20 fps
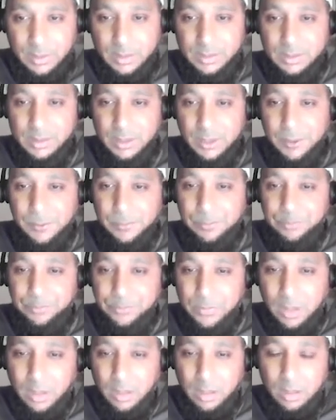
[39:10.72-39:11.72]
Yes.
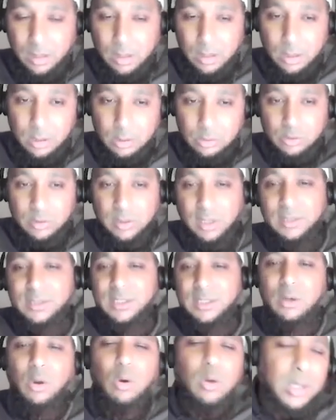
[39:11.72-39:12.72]
So then he
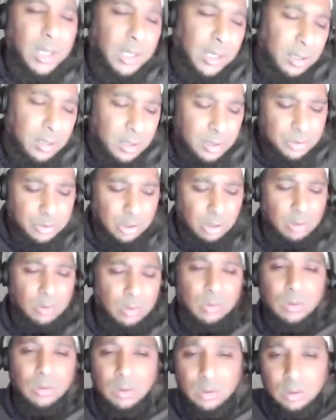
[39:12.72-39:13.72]
said, okay, chalo,